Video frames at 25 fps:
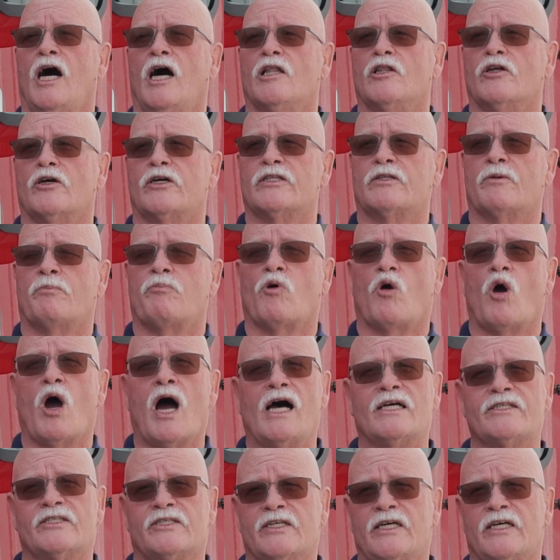look at the
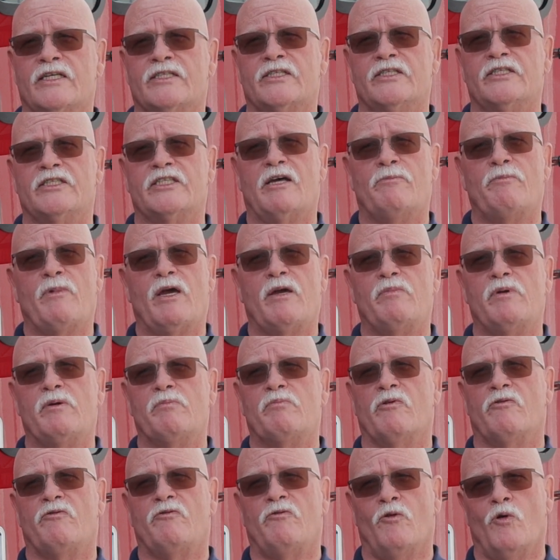processes that may be
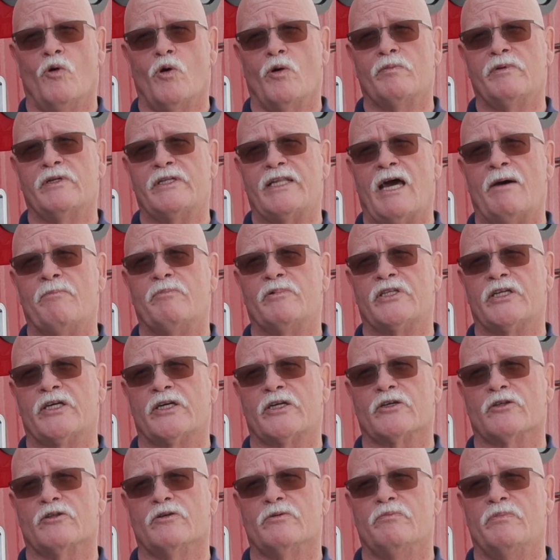performed at that
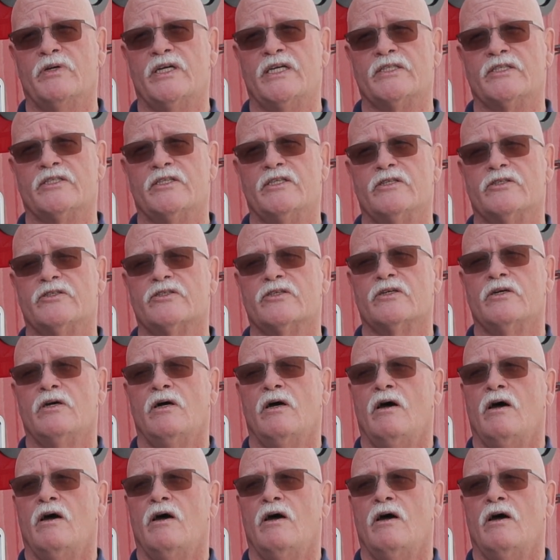particular business,